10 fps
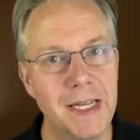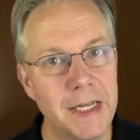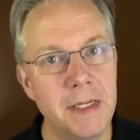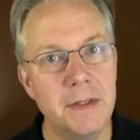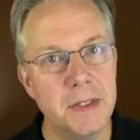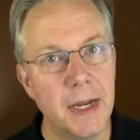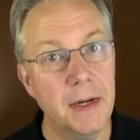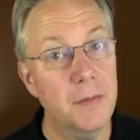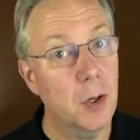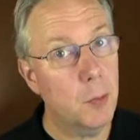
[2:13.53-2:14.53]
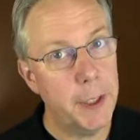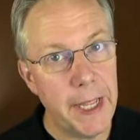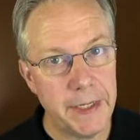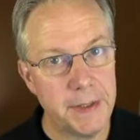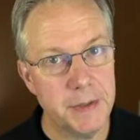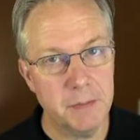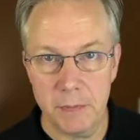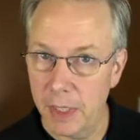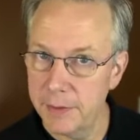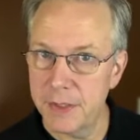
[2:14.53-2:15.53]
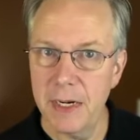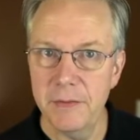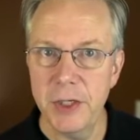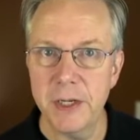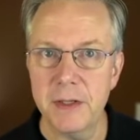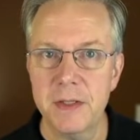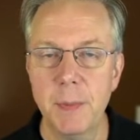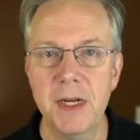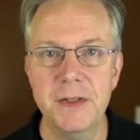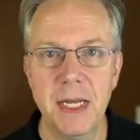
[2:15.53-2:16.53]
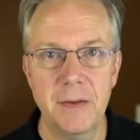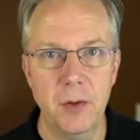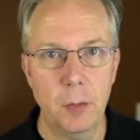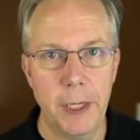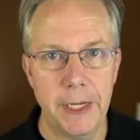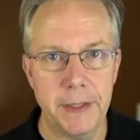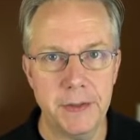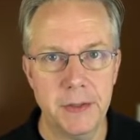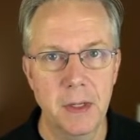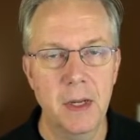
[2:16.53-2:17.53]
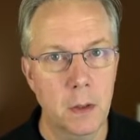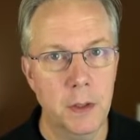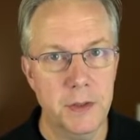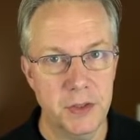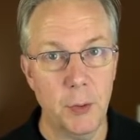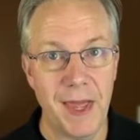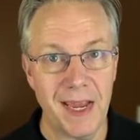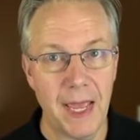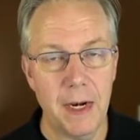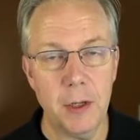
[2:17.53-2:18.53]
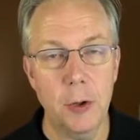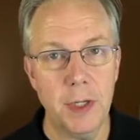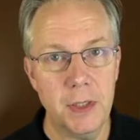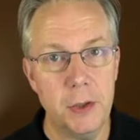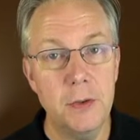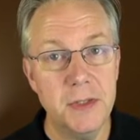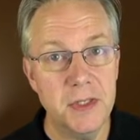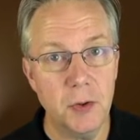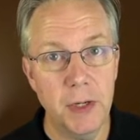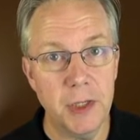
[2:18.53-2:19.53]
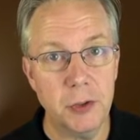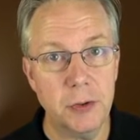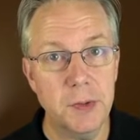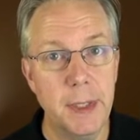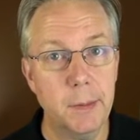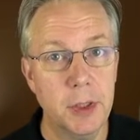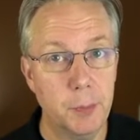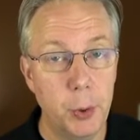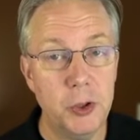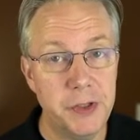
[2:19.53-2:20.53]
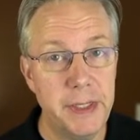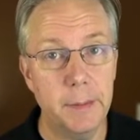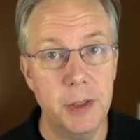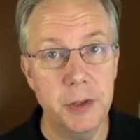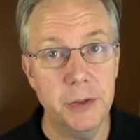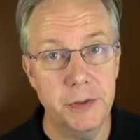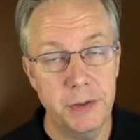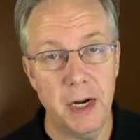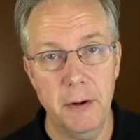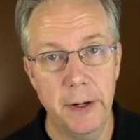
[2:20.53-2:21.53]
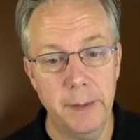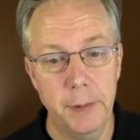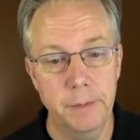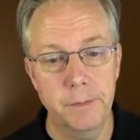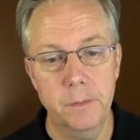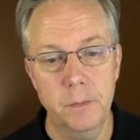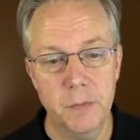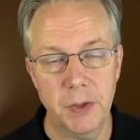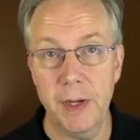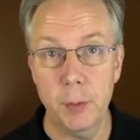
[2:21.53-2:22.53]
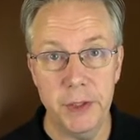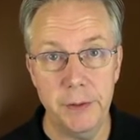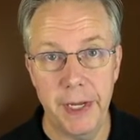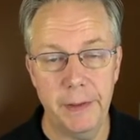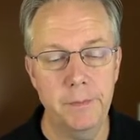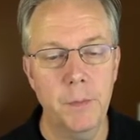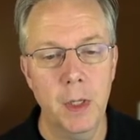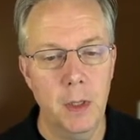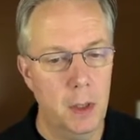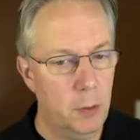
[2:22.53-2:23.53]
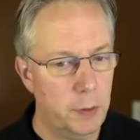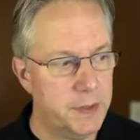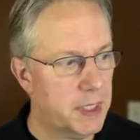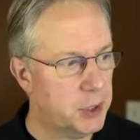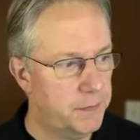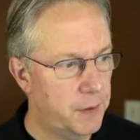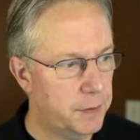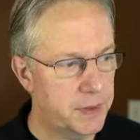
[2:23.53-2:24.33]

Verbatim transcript: inside of Kubernetes, not inside of Jenkins, but inside of Kubernetes, so that Kaniko can use this credential to be able to push the image to Docker Hub. So how do we do that? Well, it's actually fairly